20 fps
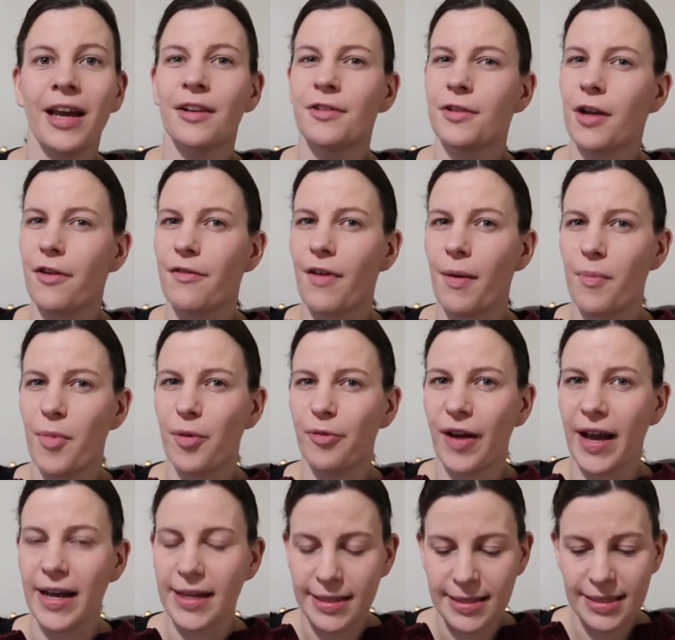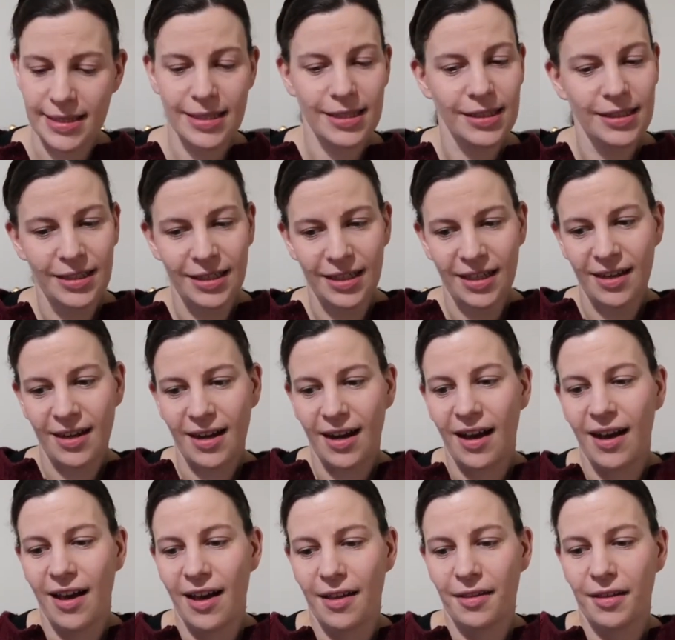November vest
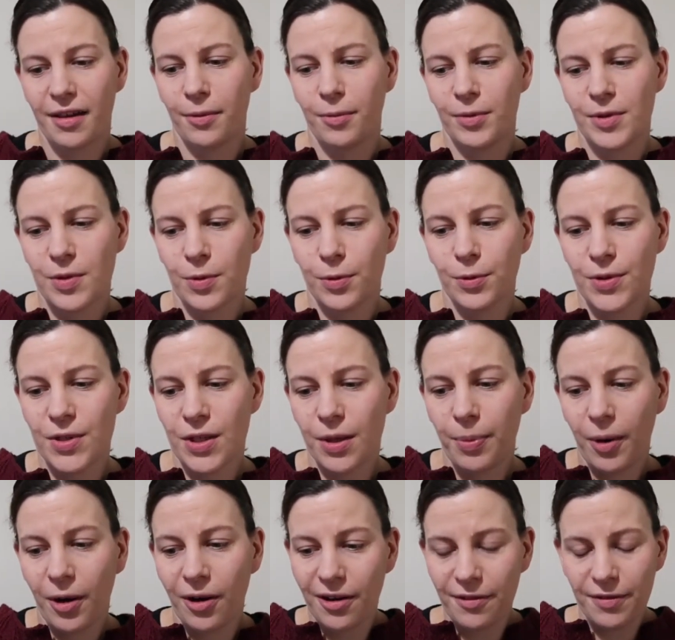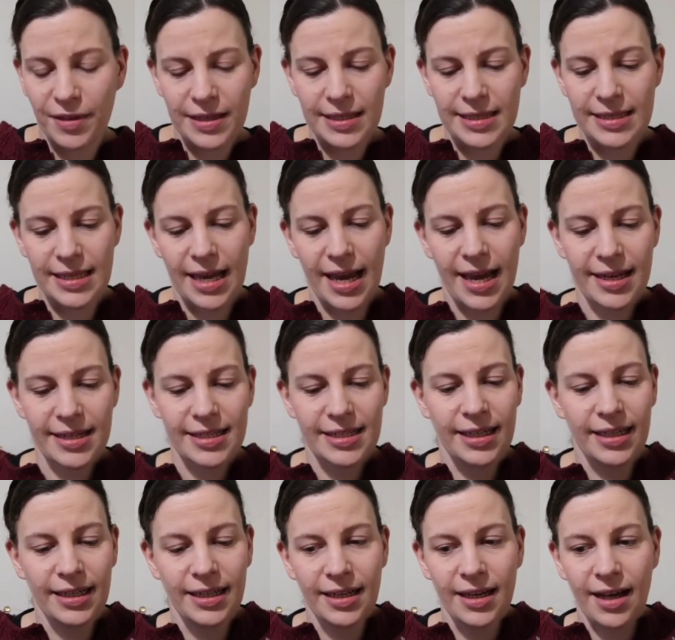that was also part of this set.
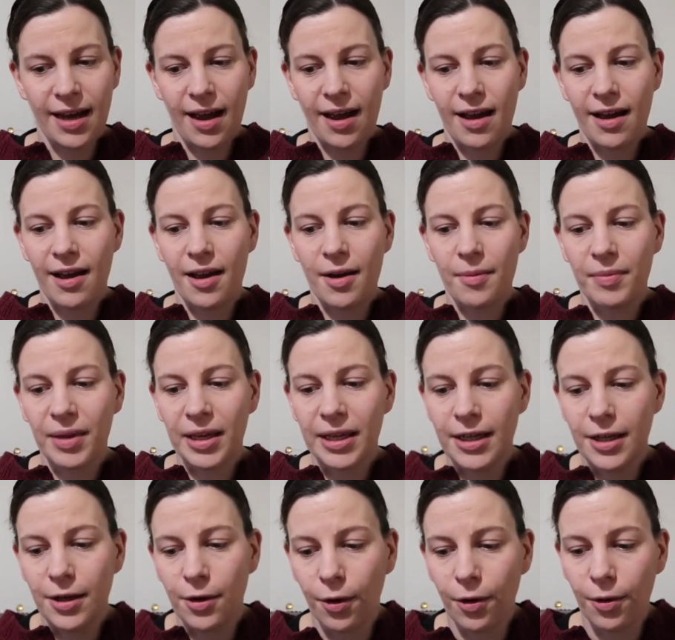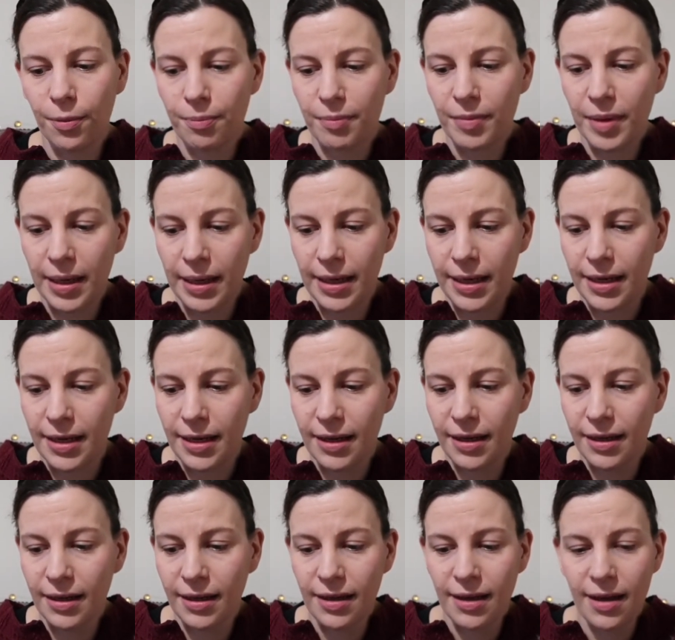He got me
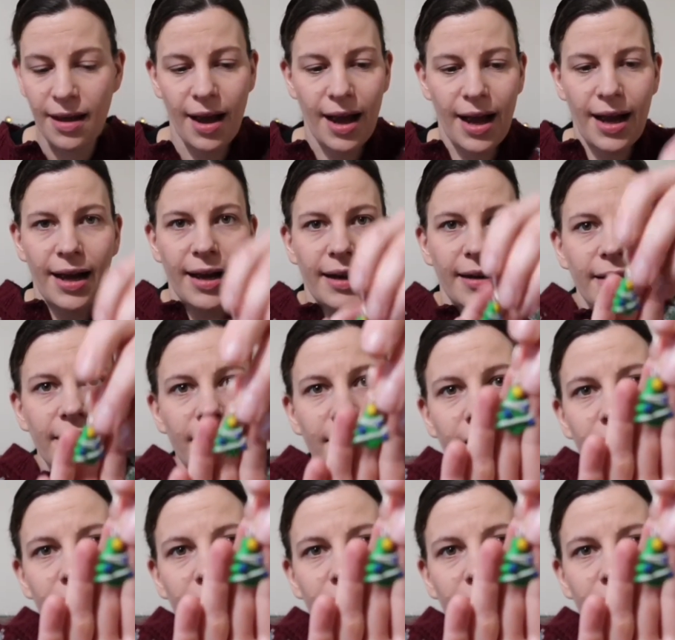a